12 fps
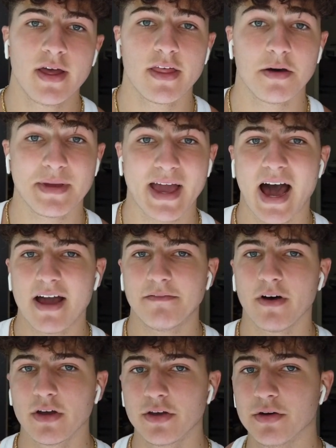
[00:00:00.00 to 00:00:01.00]
That'll be high
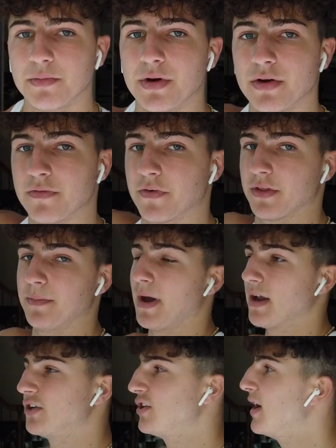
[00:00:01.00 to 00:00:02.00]
volume for the
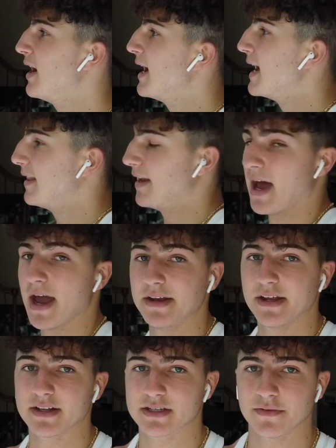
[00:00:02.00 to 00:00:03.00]
bench and high
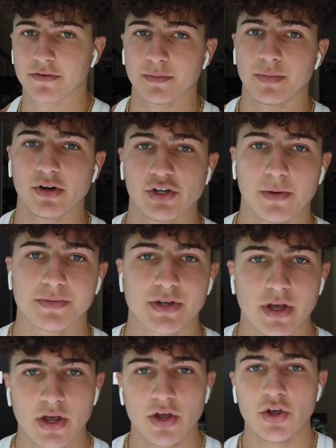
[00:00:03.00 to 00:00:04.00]
intensity for the push-ups.
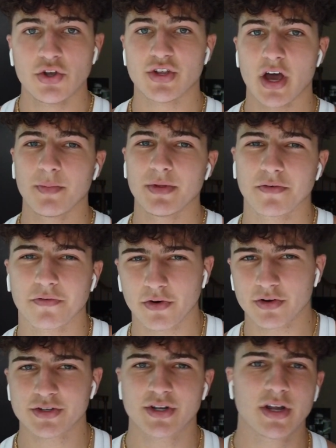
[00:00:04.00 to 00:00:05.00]
So that'll be the
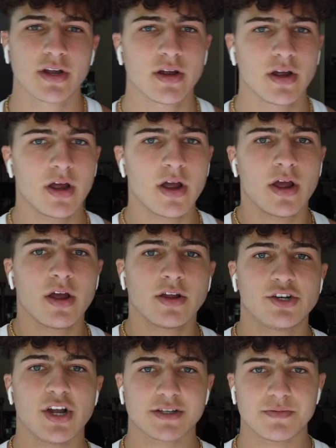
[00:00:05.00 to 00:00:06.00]
first
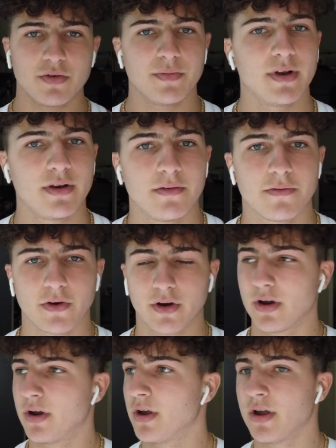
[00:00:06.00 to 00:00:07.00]
chest movement
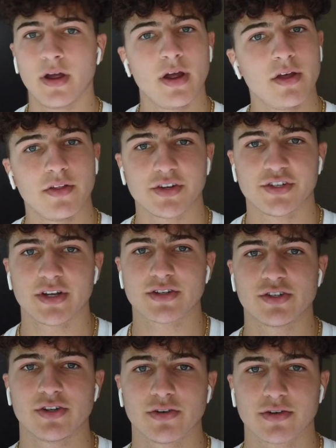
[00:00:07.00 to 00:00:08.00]
for this chest
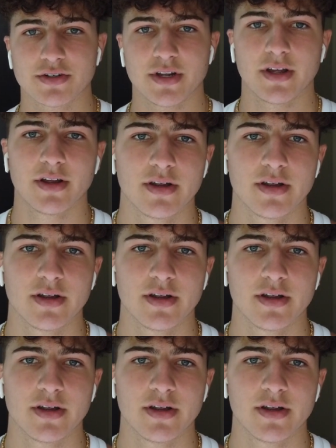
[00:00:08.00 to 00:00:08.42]
and shoulders day.